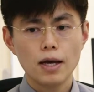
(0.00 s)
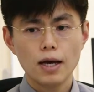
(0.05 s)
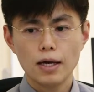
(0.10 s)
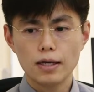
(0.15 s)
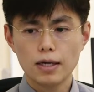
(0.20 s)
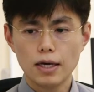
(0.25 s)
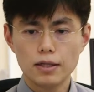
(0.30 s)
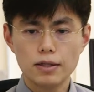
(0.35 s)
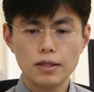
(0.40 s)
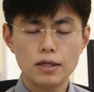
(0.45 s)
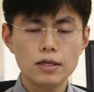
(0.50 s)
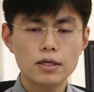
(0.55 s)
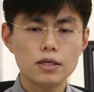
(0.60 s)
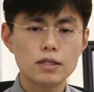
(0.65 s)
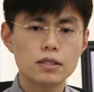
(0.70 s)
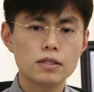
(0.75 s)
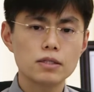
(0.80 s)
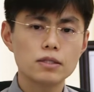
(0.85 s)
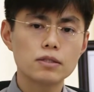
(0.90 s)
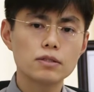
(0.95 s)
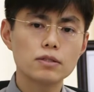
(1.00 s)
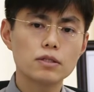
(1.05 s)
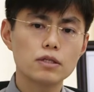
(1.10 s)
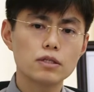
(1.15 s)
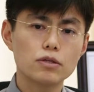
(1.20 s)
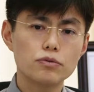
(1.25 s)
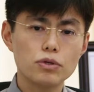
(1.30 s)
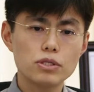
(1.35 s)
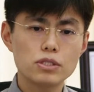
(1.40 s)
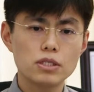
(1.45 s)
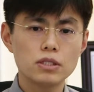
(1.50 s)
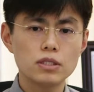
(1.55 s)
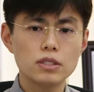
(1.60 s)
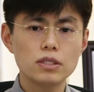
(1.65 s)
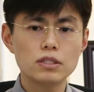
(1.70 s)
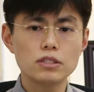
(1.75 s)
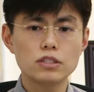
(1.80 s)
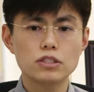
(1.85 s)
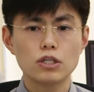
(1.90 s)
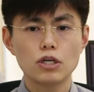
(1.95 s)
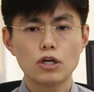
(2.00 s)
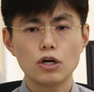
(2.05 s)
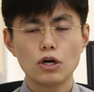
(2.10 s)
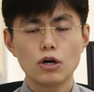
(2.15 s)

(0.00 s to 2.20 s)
And I think in the recent years,